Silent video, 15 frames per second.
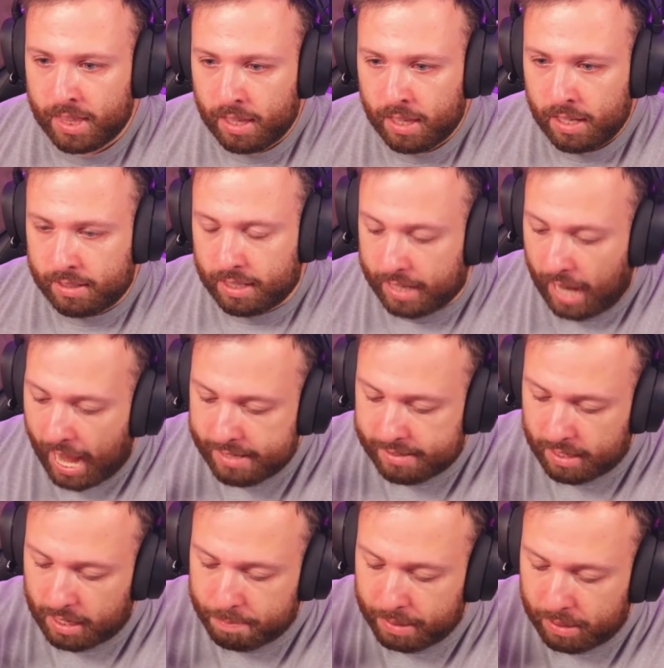the guys that
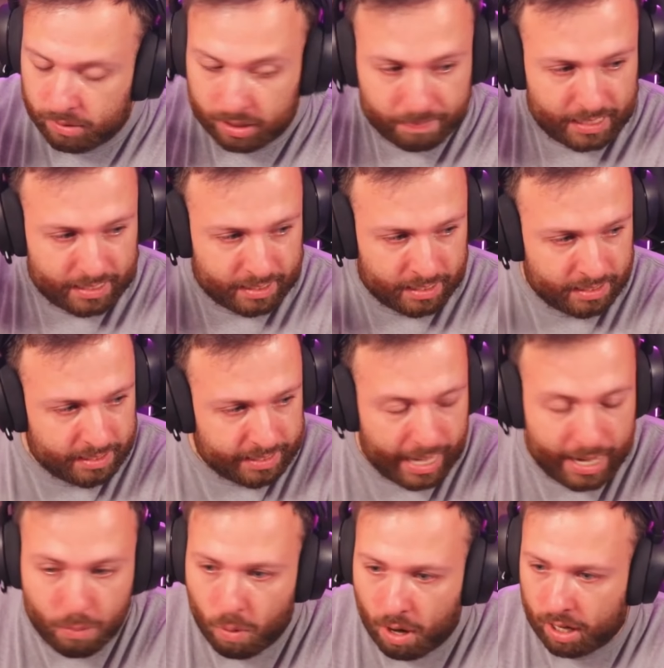have been with me since day
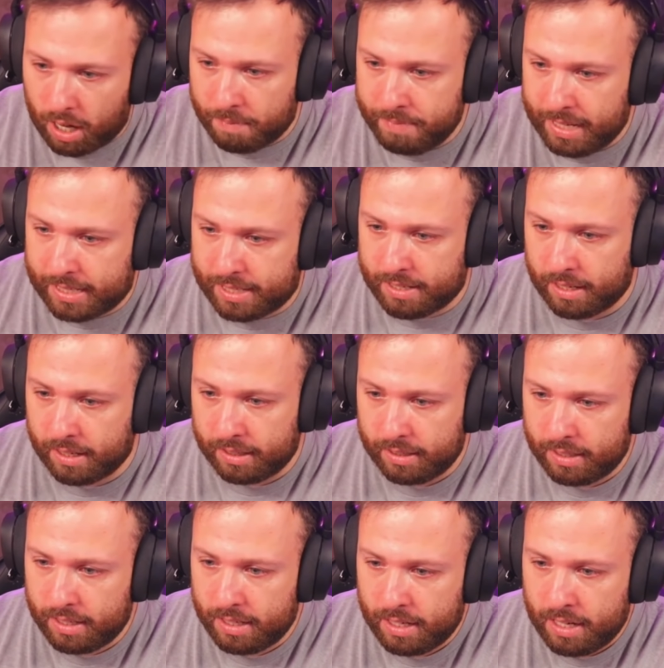one on Mixer,
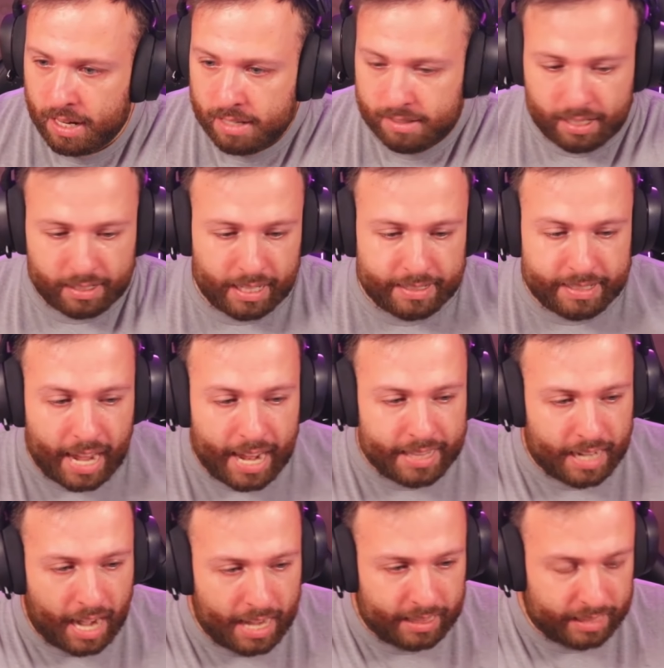to the day
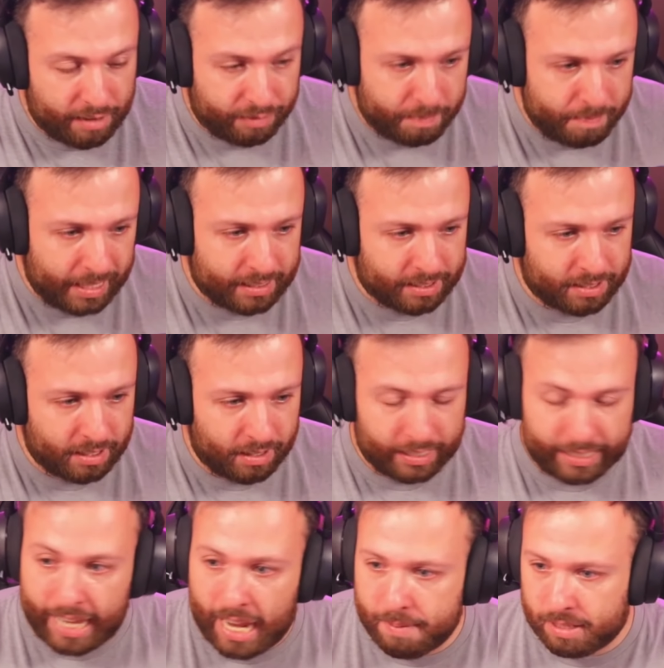that I left Mixer and
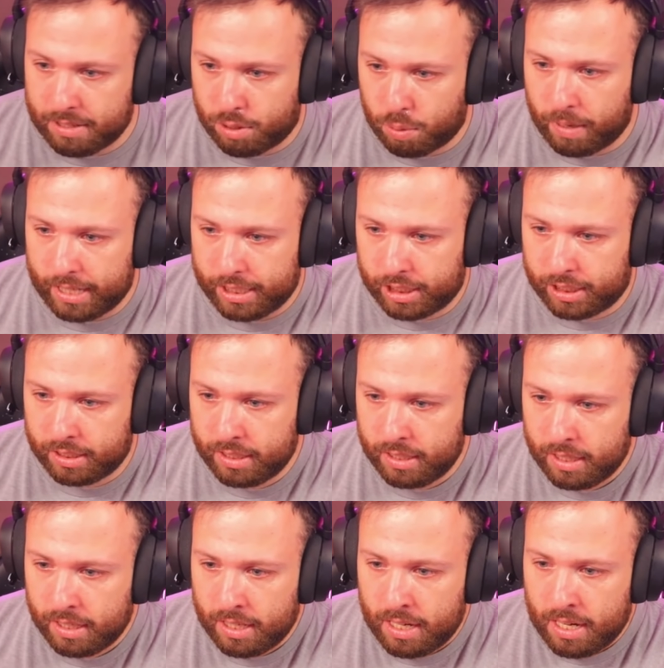came to Twitch,
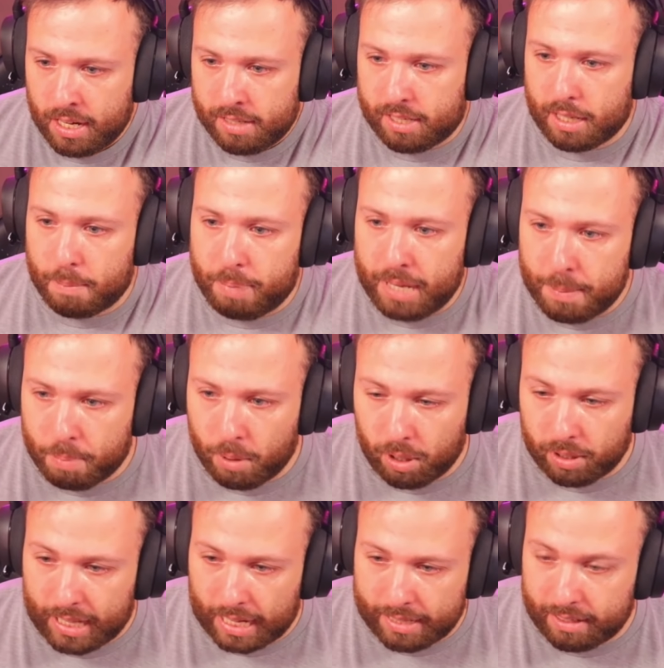to the people
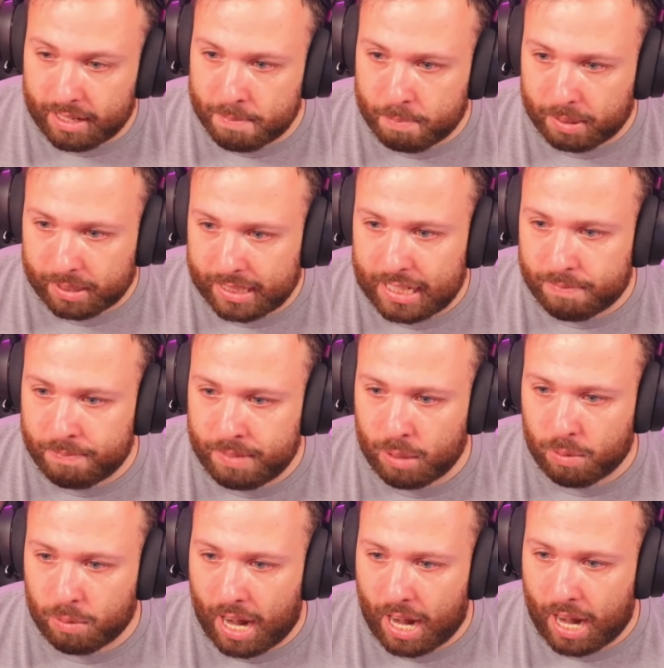that didn't believe me
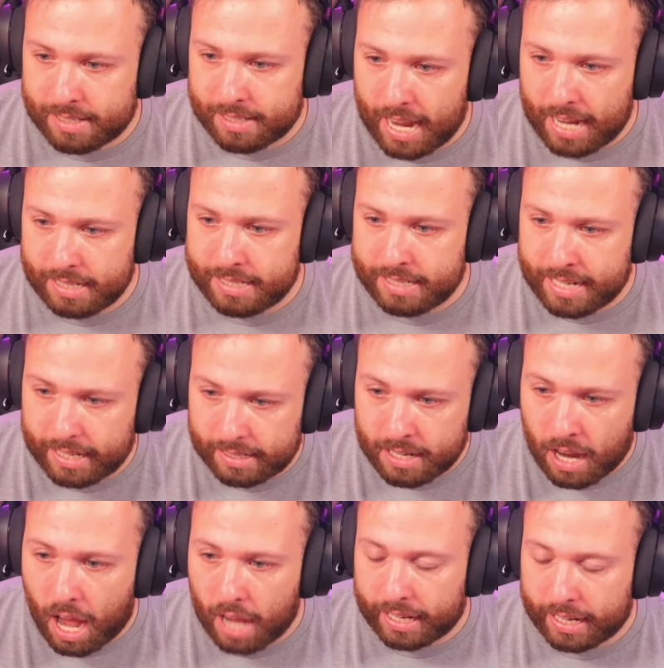when I said
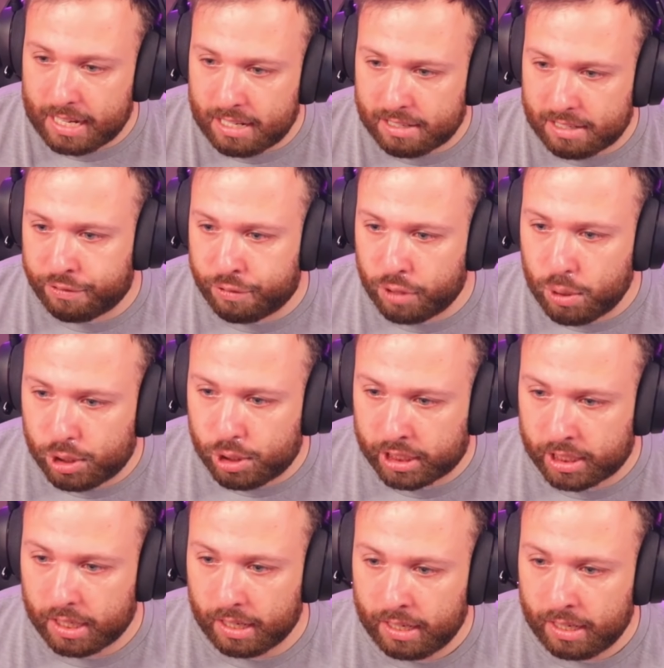TikTok is the future.